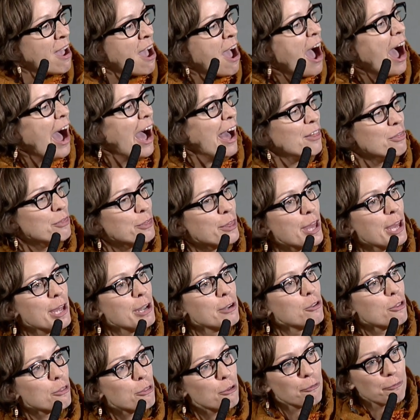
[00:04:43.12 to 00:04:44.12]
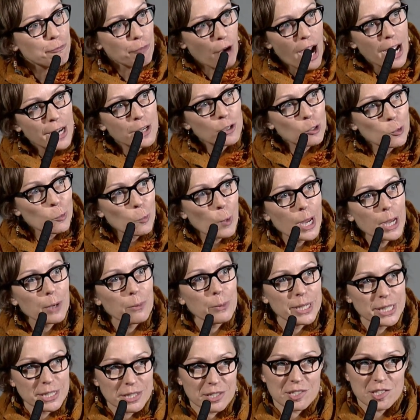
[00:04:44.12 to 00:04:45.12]
And then the final way
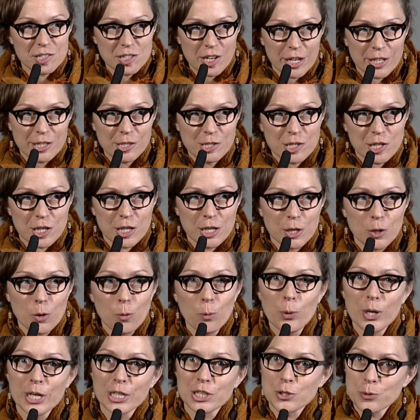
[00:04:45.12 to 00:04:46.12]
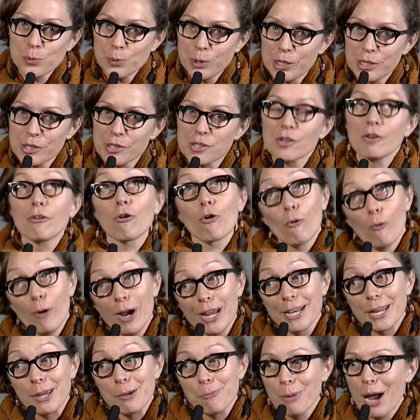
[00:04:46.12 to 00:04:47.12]
we discussed it, which was
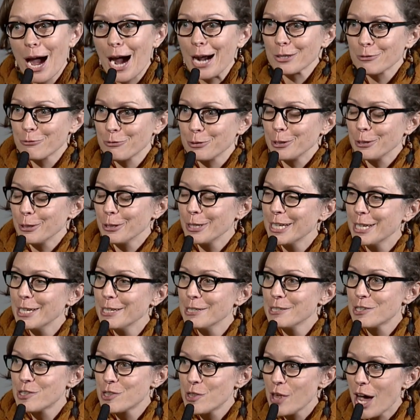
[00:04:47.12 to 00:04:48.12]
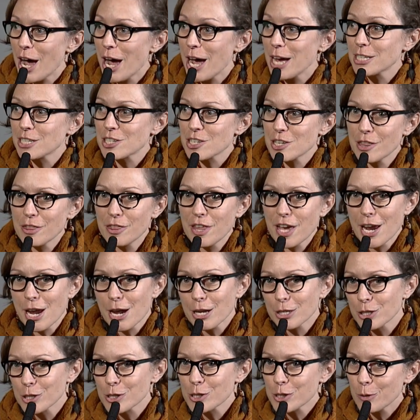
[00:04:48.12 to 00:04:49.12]
quite impactful, is that they
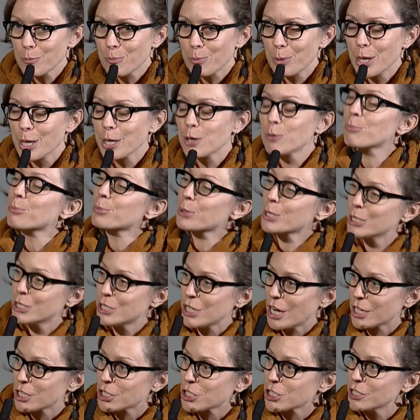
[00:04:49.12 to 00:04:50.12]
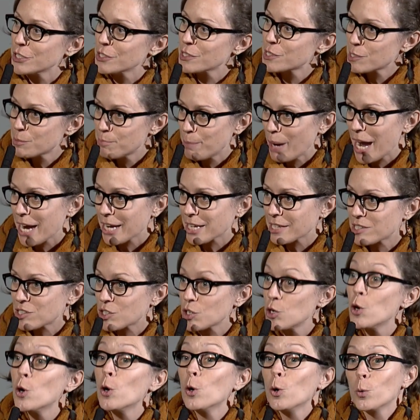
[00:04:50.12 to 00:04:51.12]
had to submit production specs,
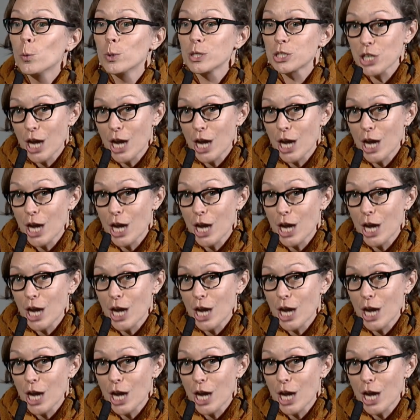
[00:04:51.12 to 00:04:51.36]
which